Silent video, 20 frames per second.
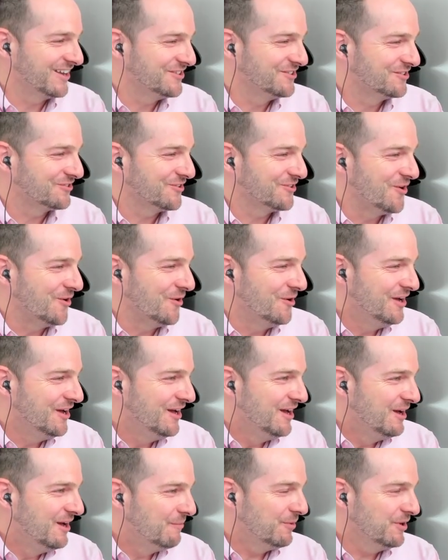control.
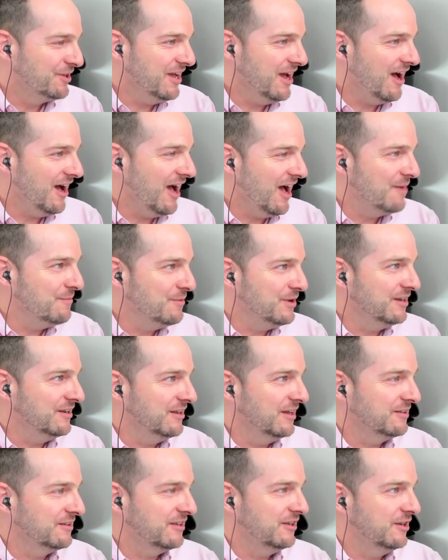But yeah, I
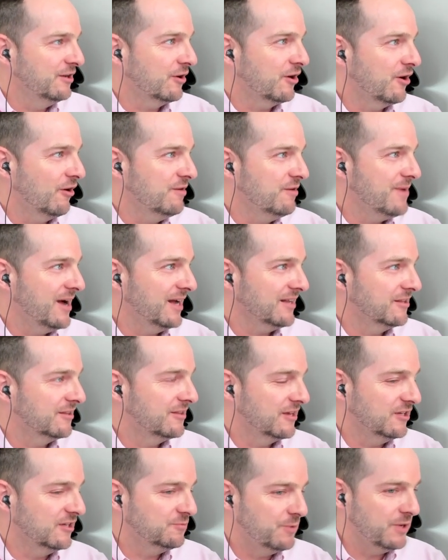mean, you know, going back to
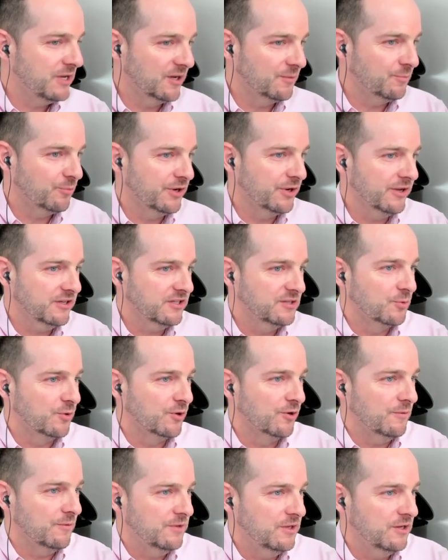things being
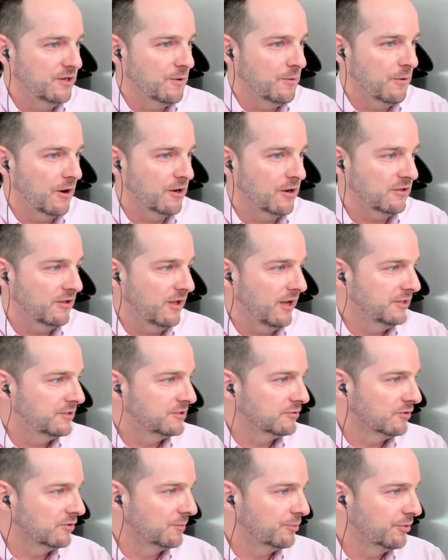unpredictable, you know, our clients
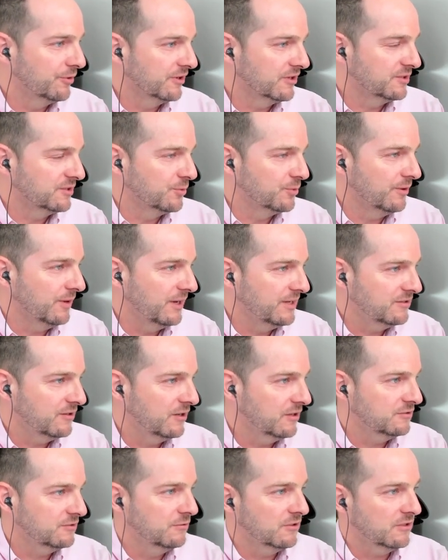are unpredictable. I
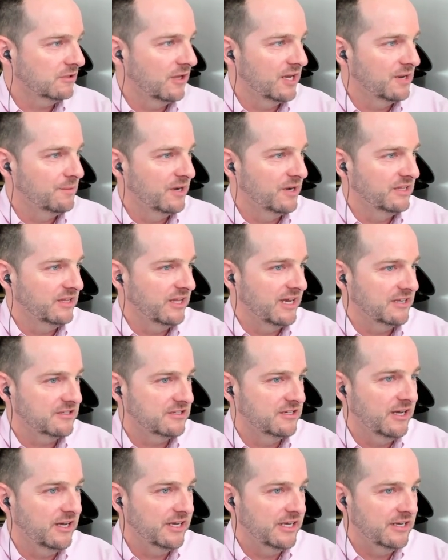talked to a client of mine last
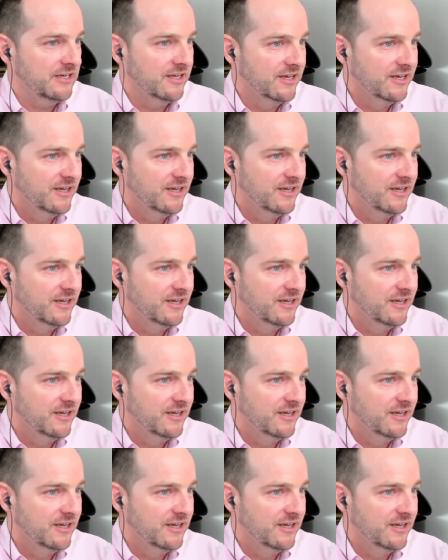night